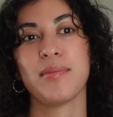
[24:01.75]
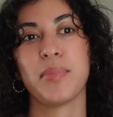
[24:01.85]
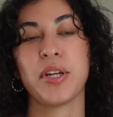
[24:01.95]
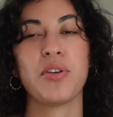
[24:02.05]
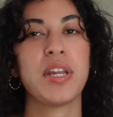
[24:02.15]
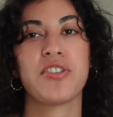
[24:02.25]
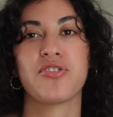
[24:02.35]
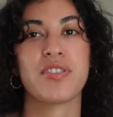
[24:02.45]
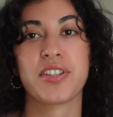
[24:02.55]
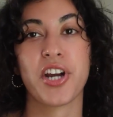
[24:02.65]
but you need to
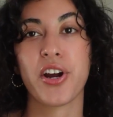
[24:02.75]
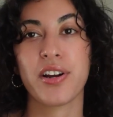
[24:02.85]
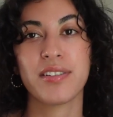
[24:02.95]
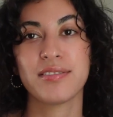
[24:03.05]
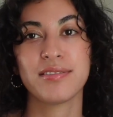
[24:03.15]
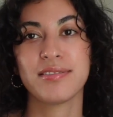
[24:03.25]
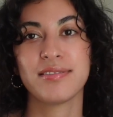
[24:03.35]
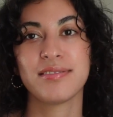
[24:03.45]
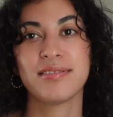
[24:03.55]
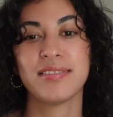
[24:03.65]
just start
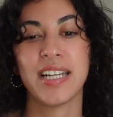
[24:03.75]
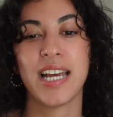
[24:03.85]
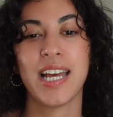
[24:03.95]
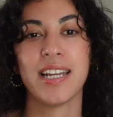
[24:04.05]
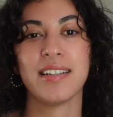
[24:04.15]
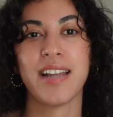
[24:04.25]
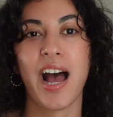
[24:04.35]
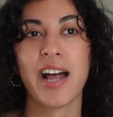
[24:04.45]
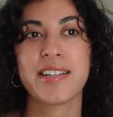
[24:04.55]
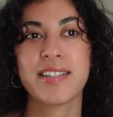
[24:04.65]
and
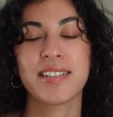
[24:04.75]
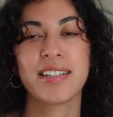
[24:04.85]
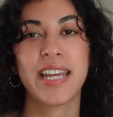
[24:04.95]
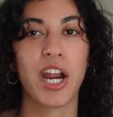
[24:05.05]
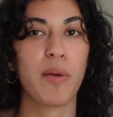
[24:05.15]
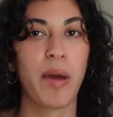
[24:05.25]
not care